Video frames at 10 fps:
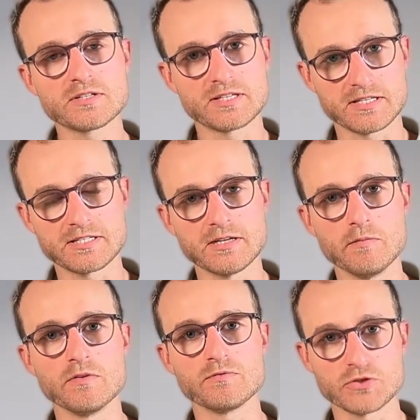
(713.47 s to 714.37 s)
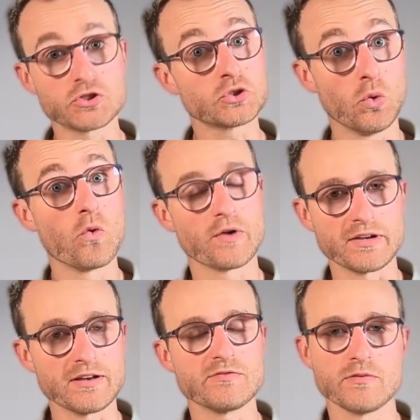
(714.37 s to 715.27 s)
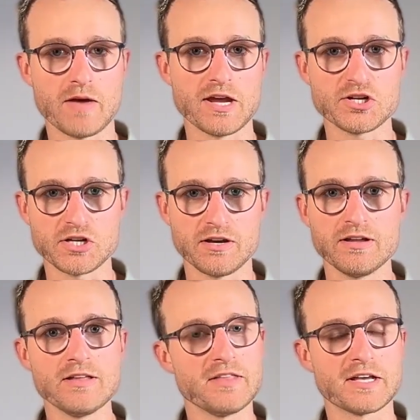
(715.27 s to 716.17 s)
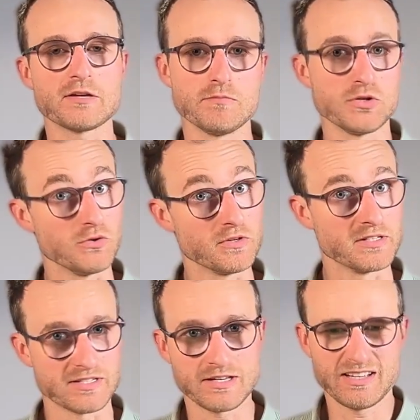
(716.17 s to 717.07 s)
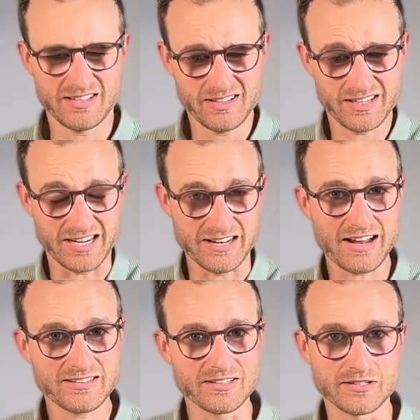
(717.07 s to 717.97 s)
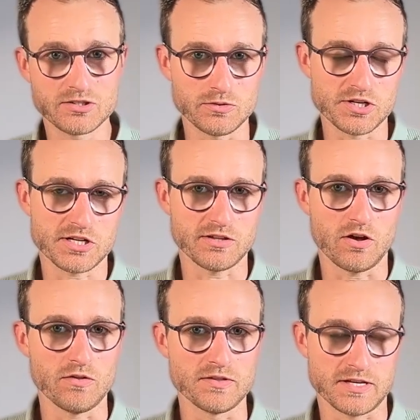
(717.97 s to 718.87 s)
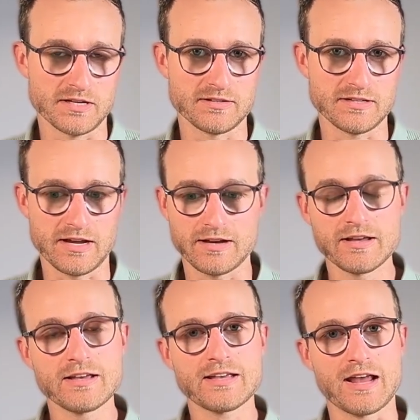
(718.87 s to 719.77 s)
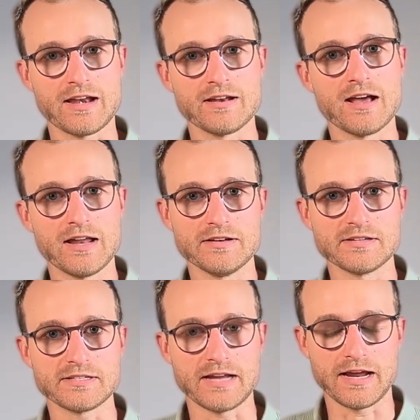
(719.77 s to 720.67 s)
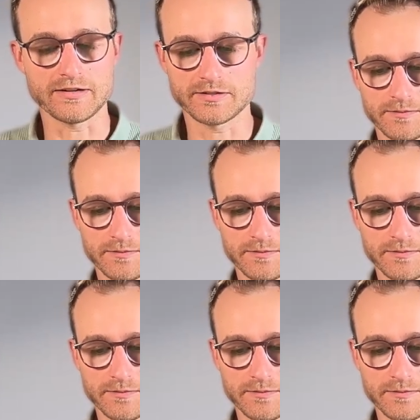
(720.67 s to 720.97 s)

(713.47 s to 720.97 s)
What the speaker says: system for storing information that computers connected to each other on the internet can understand.